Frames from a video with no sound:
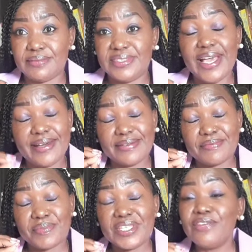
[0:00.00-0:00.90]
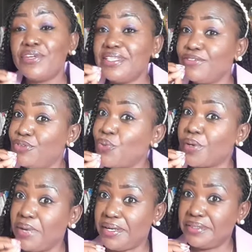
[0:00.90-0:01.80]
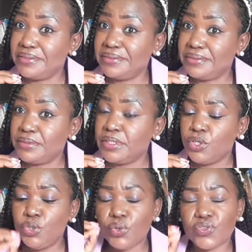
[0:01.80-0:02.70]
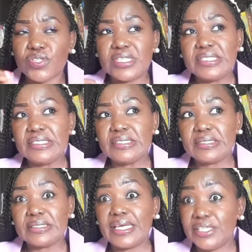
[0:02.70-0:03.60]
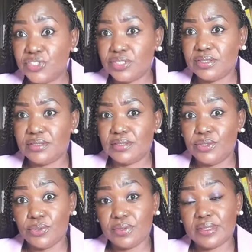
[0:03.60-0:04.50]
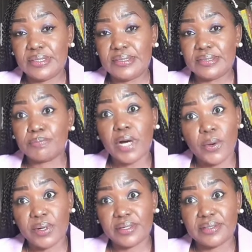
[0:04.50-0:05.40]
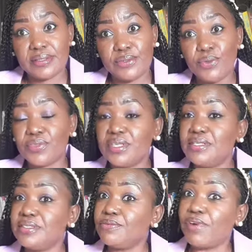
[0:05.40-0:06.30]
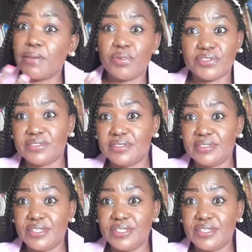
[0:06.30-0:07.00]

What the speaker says: Yeah, even if you were a man. Youth is energy. Youth is power. Youth is vibrancy.